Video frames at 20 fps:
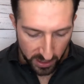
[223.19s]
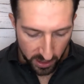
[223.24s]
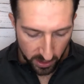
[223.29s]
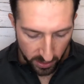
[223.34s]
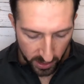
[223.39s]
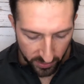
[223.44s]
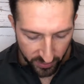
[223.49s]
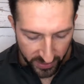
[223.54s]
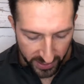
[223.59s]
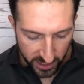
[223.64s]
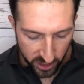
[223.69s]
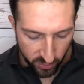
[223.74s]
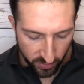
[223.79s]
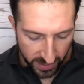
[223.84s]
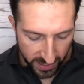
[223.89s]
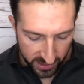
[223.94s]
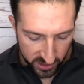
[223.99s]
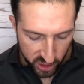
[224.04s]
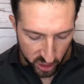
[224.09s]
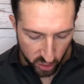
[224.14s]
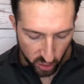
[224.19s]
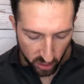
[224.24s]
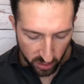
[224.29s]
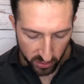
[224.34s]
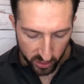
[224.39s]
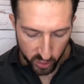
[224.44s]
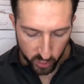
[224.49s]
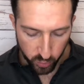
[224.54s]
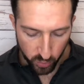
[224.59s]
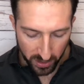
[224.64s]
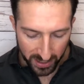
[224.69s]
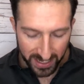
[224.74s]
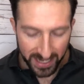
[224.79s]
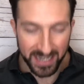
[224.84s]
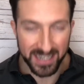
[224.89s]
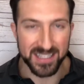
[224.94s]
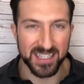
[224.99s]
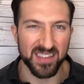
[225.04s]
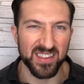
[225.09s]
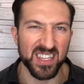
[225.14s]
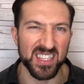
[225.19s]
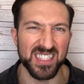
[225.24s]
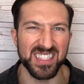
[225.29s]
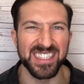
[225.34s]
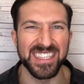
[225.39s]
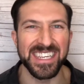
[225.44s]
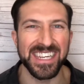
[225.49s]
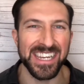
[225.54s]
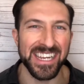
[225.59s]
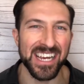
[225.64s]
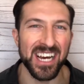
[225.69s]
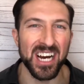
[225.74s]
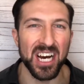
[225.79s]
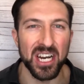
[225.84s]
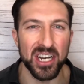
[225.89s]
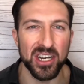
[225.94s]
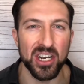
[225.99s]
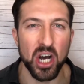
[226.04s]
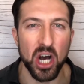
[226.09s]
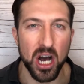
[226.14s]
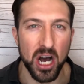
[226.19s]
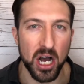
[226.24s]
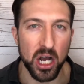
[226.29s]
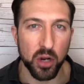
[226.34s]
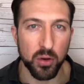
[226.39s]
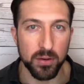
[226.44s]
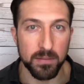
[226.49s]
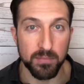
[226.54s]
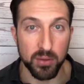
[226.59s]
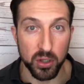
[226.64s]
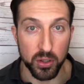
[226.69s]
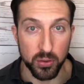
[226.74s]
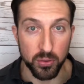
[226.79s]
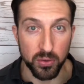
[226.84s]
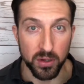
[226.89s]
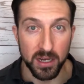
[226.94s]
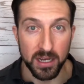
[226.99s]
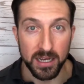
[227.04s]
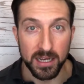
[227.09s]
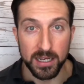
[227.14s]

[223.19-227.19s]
All right, that grand score of 20 is in this neon aqua blue.